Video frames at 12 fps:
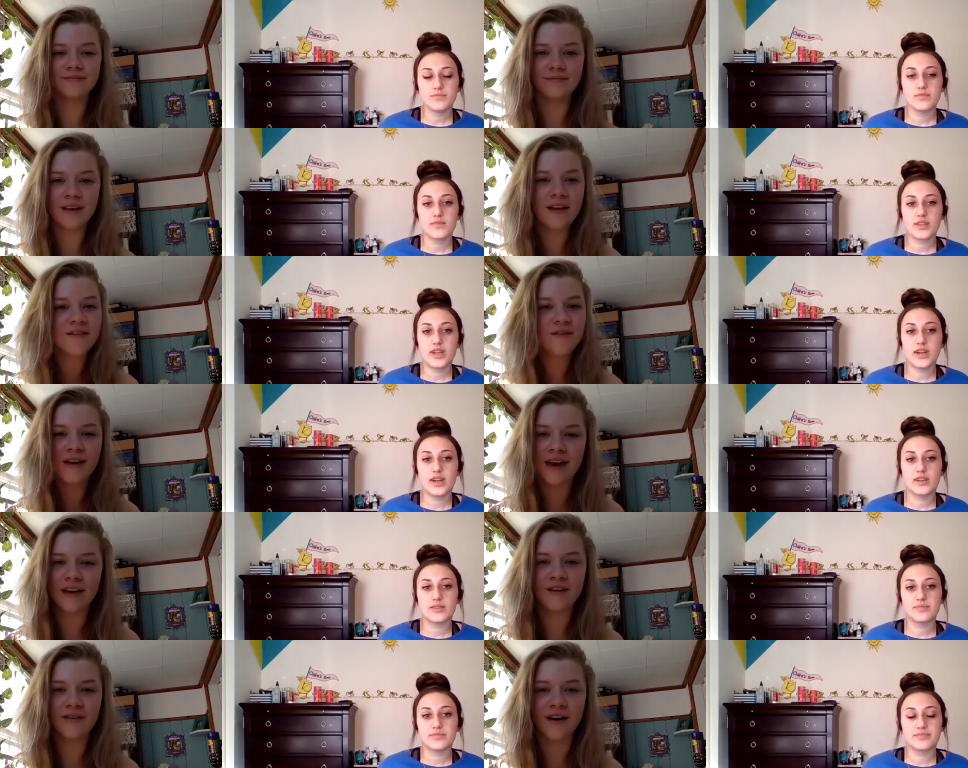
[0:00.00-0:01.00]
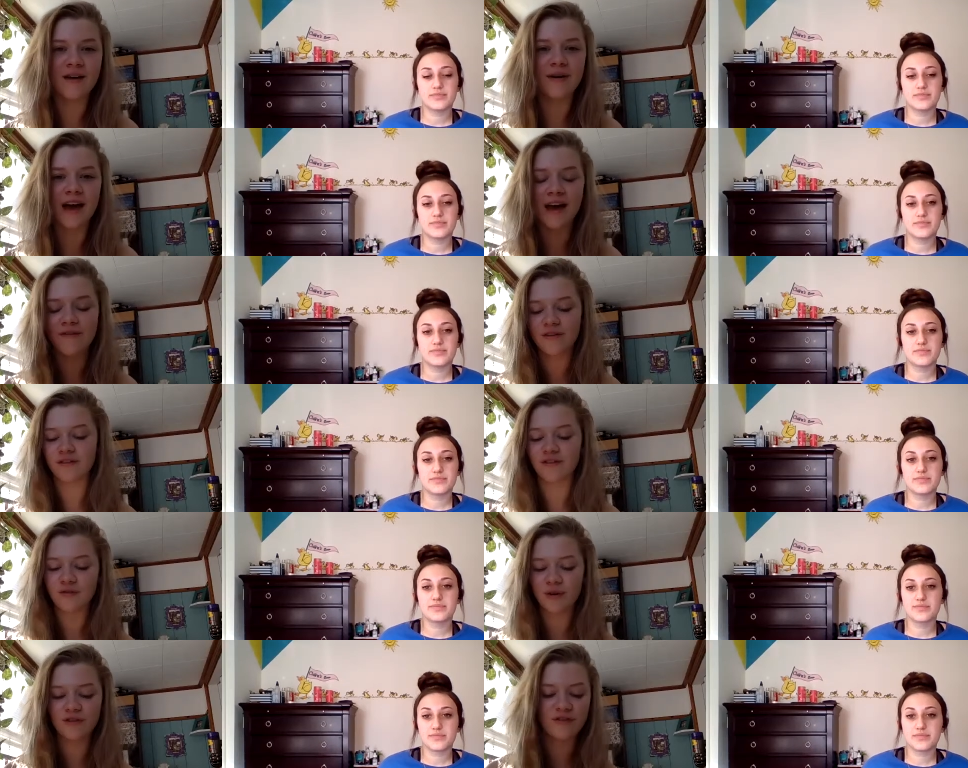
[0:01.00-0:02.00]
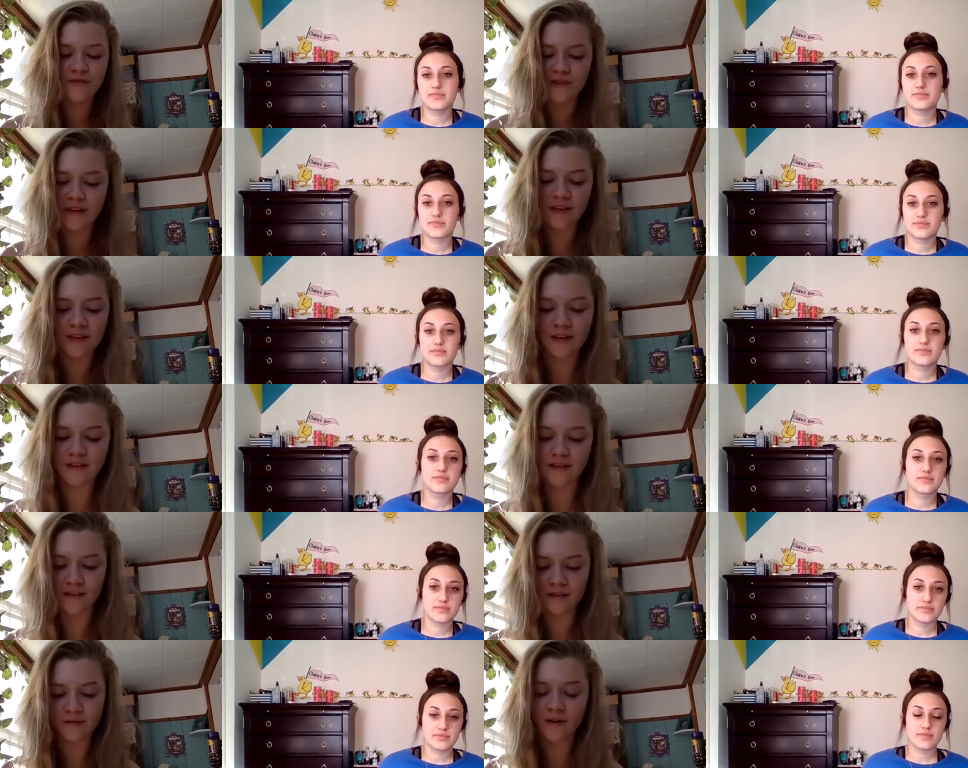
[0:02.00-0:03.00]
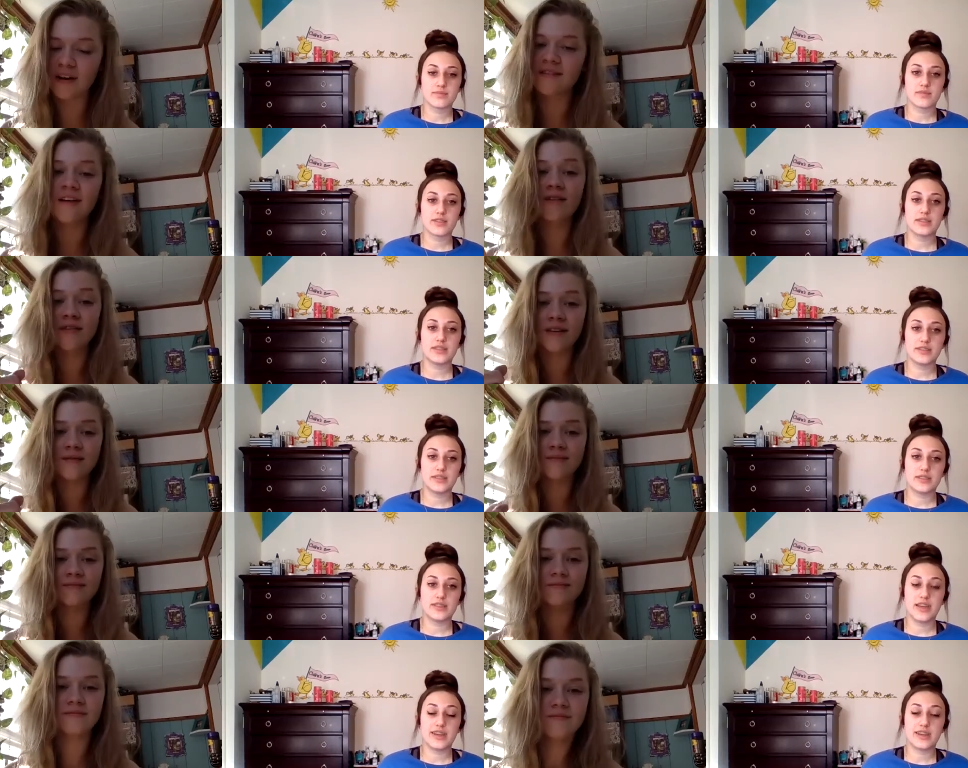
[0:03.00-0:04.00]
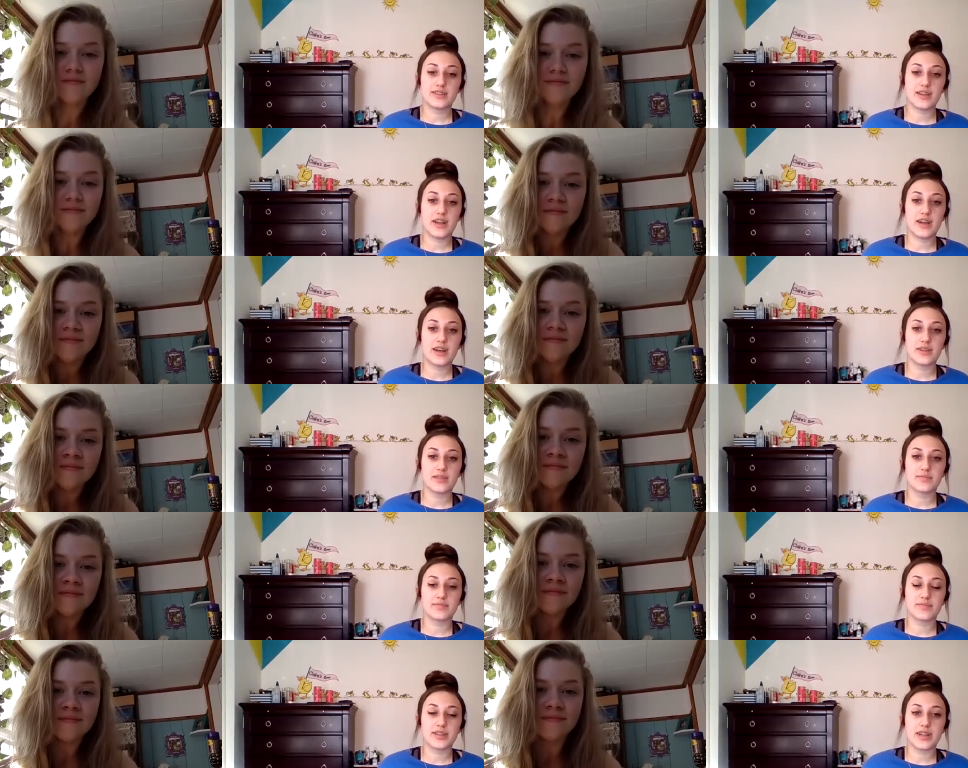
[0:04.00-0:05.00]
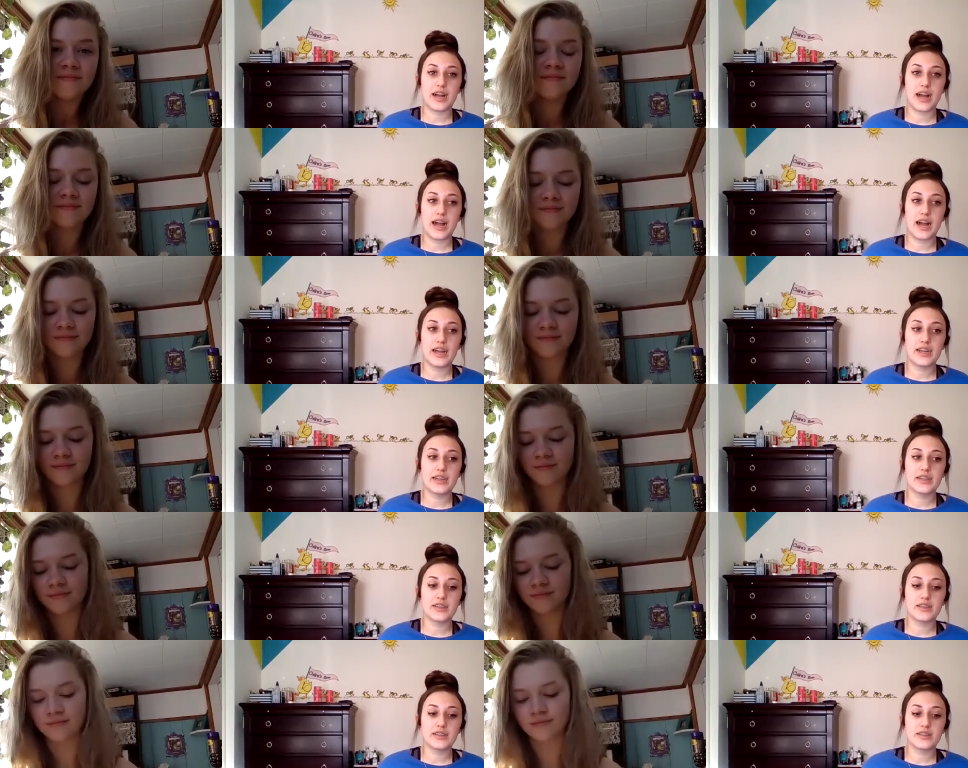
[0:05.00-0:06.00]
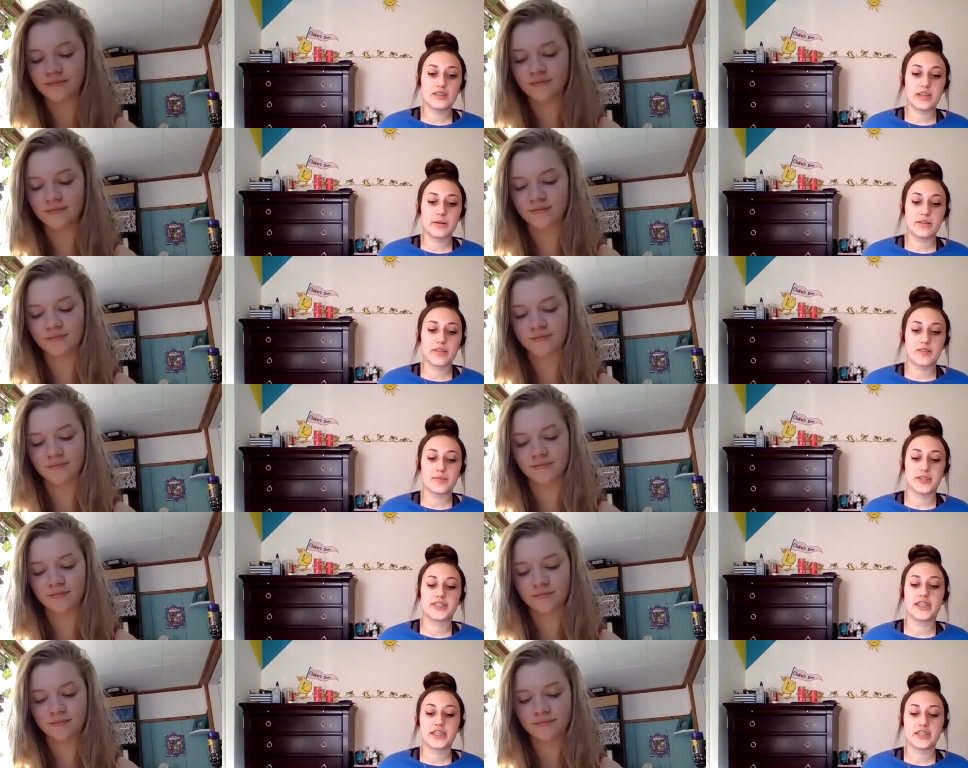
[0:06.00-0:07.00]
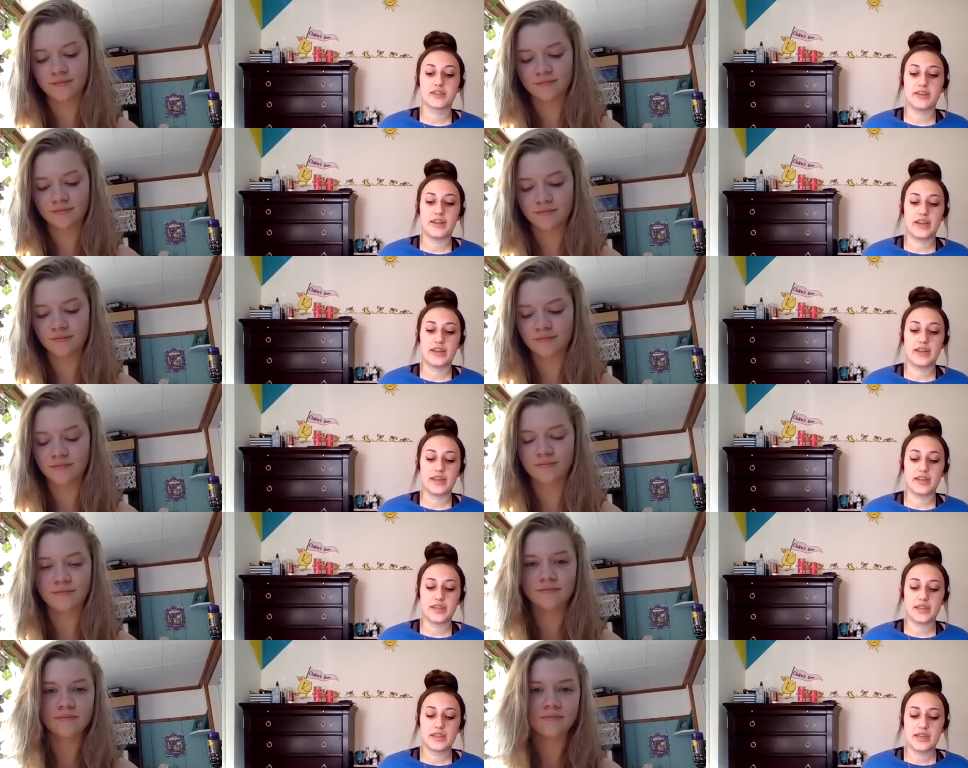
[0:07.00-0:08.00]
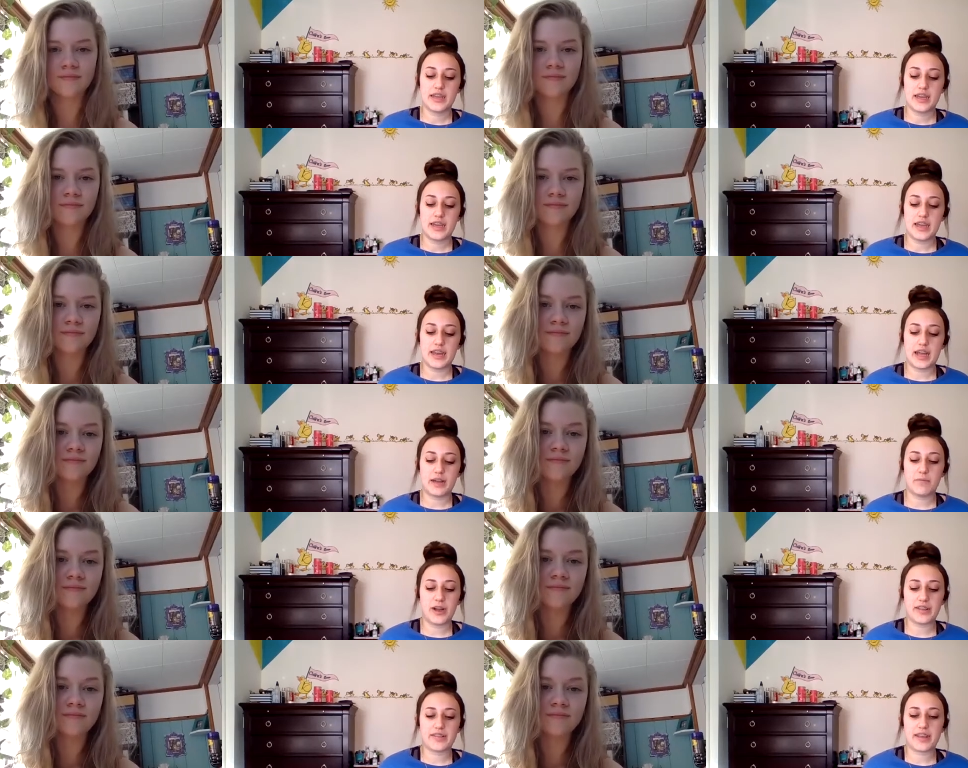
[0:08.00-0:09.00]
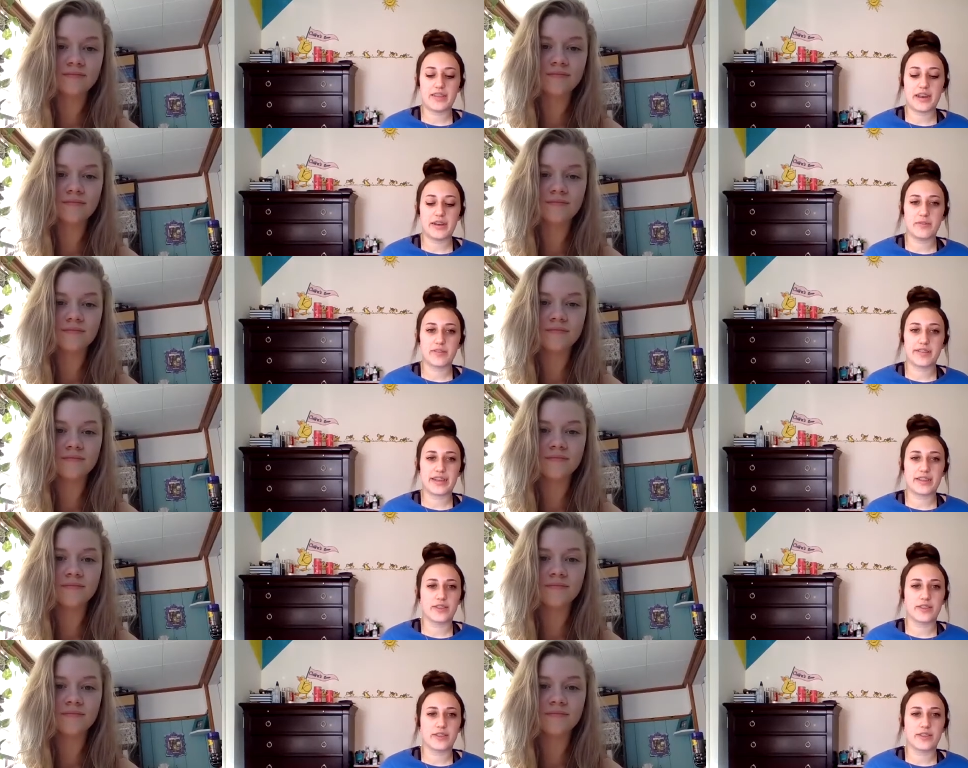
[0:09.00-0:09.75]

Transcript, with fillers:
Speaker 1: It's okay um, to cry um, in whatever situation you feel you need to. Crying's healthy.
Speaker 2: Yeah. Um, I there was this particular night, and I want to say that it was